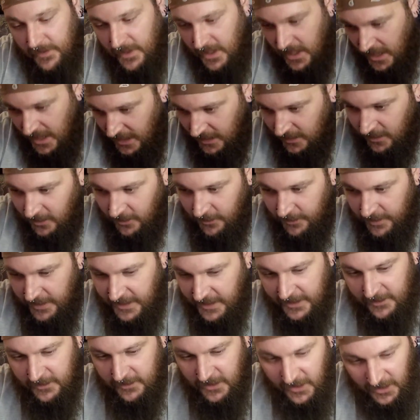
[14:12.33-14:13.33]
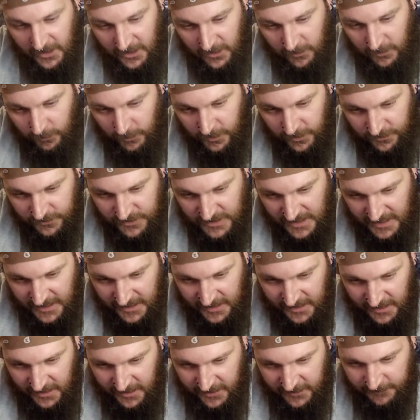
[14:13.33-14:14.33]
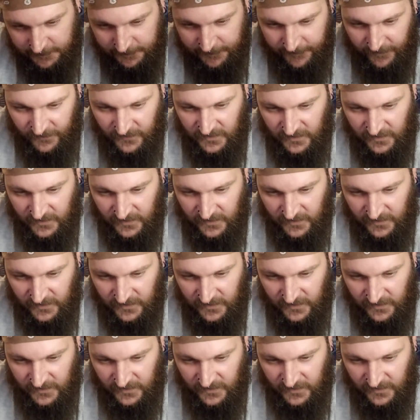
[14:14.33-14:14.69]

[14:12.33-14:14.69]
the hollow there. We'll take it.